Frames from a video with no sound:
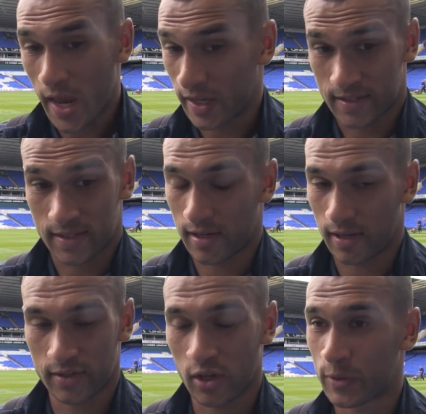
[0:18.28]
It's,
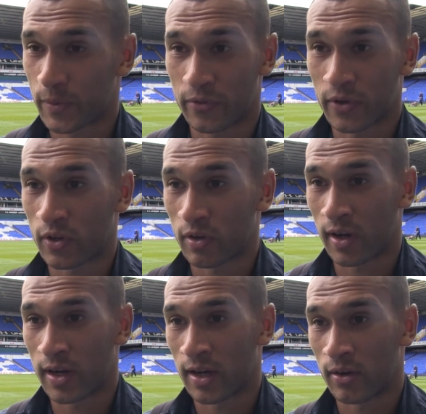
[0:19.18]
it's hard to be a finger it
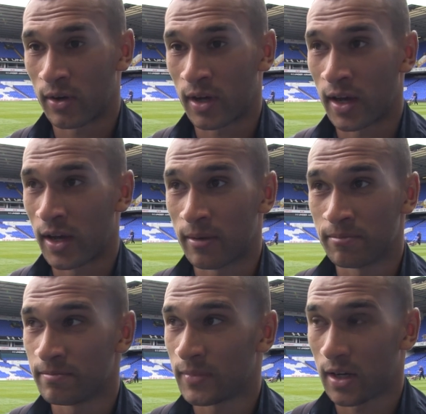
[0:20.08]
right now.
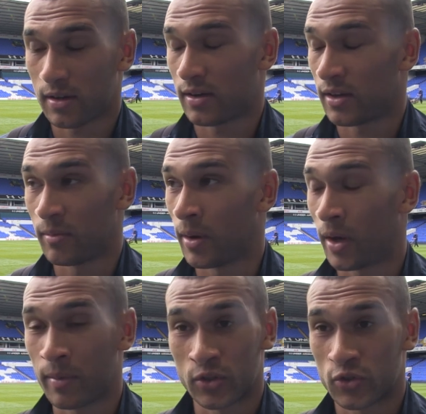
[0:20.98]
Um, I'm,
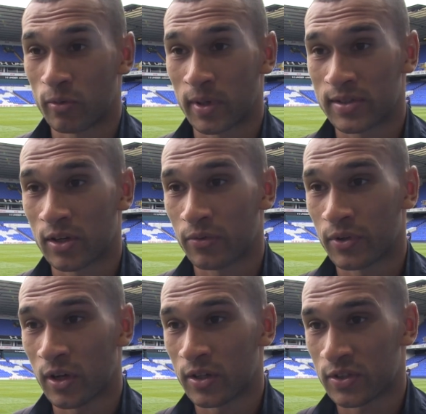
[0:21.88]
I'm, unsure myself.
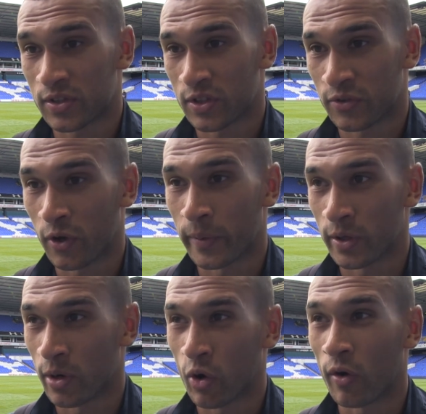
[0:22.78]
You know, I just I just felt we
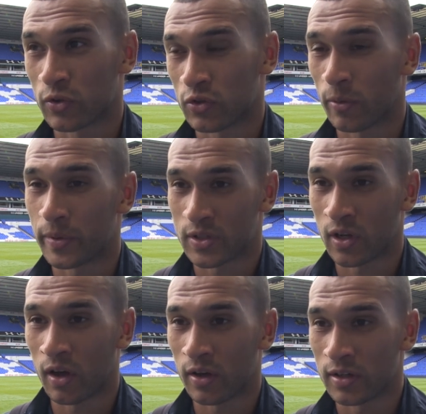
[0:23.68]
you know we got off to a sloppy
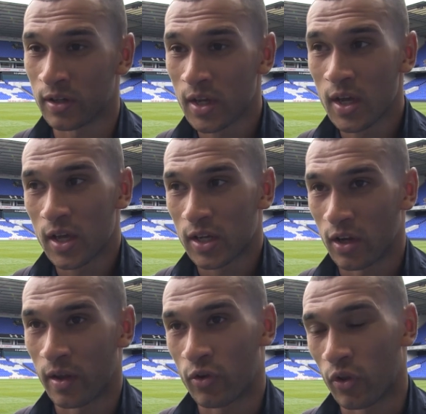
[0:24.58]
start, and you
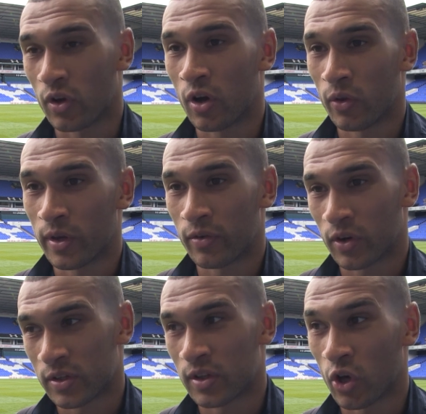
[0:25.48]
know they've got the goal and they've
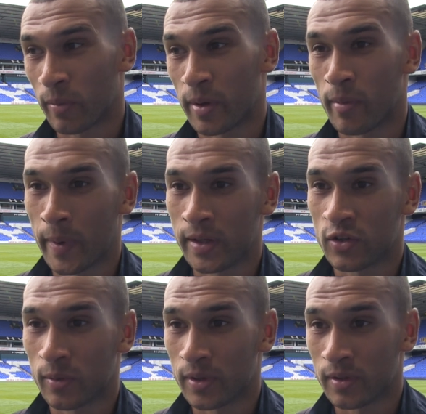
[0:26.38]
got they've got a bit of
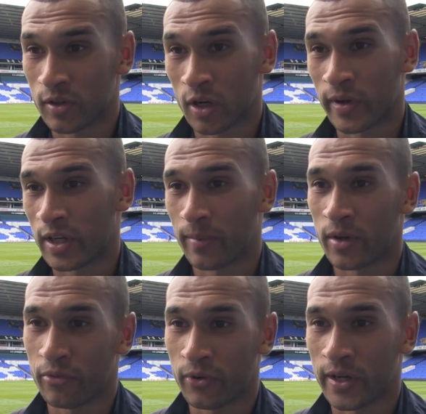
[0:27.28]
momentum, and you know we end up
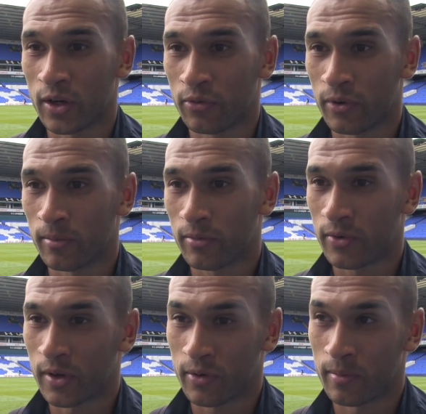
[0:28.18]
being three 0 from
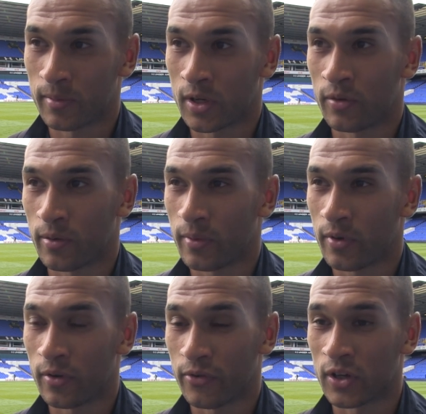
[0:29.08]
from you know
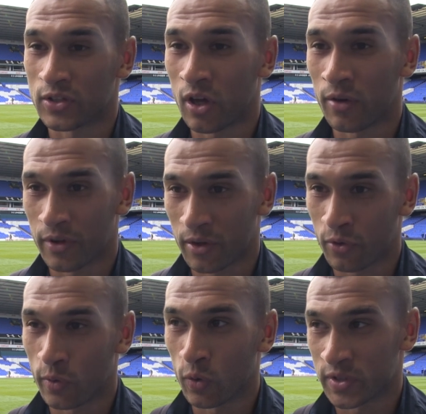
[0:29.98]
from the first half, and I
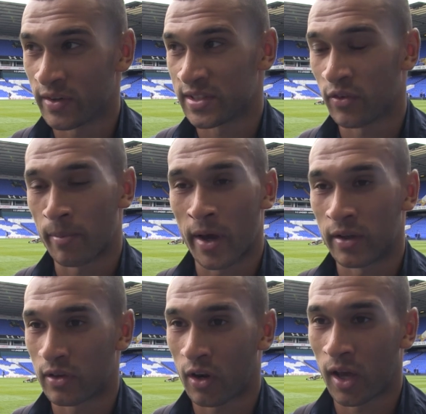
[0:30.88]
feel we always give ourselves a
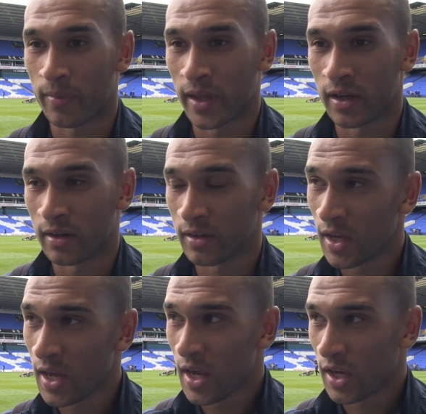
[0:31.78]
mountain to climb then, and
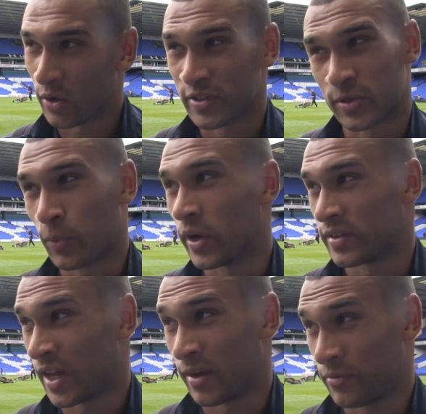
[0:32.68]
you know disappointed
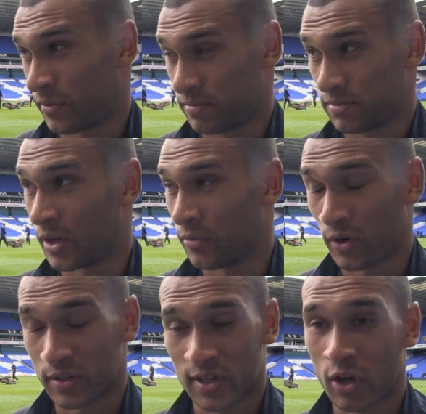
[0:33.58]
today for you know
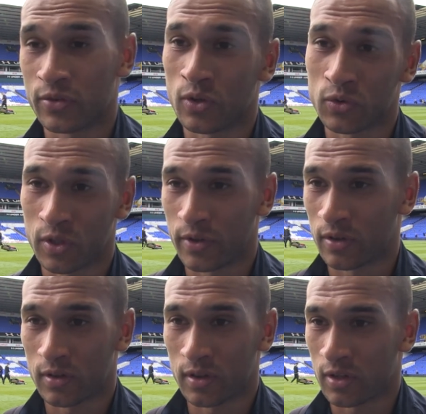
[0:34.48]
for ourselves and also for the,
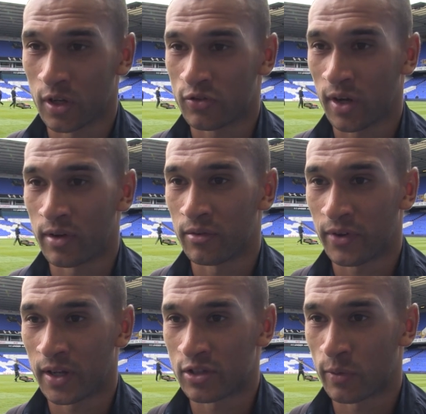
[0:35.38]
the you know the travelling
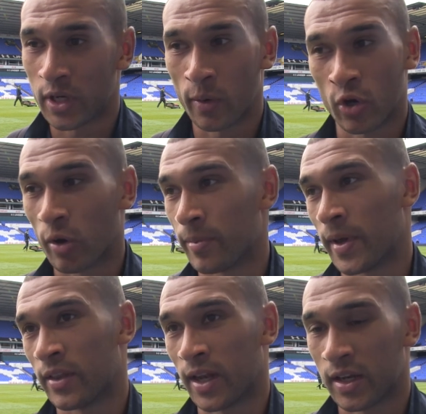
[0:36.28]
fans. You know we know we've got to be
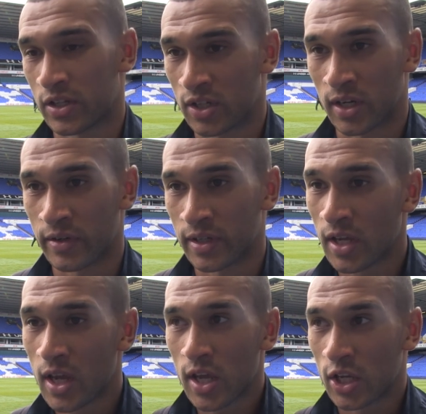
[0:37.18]
better than that this year, and
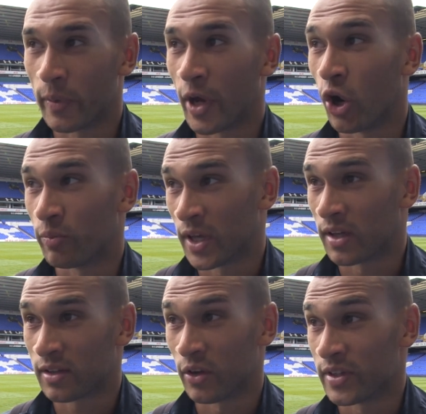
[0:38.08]
you know we hope
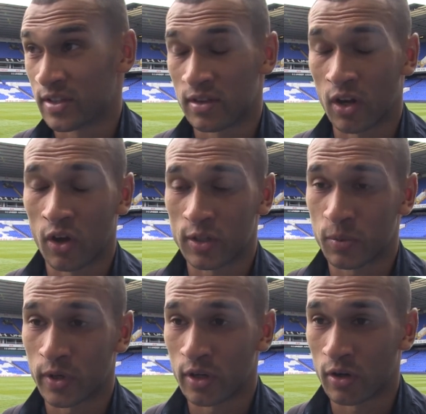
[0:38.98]
that you know this is the lowest
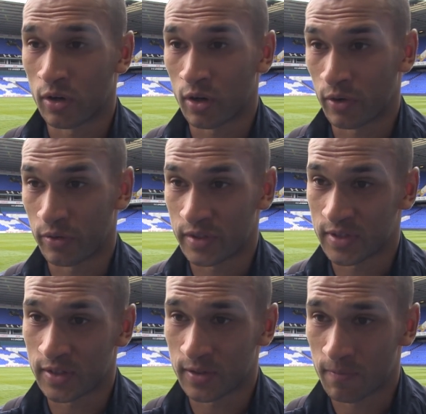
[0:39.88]
point of, of this
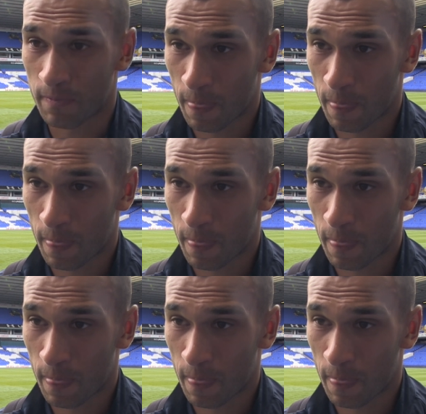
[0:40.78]
season.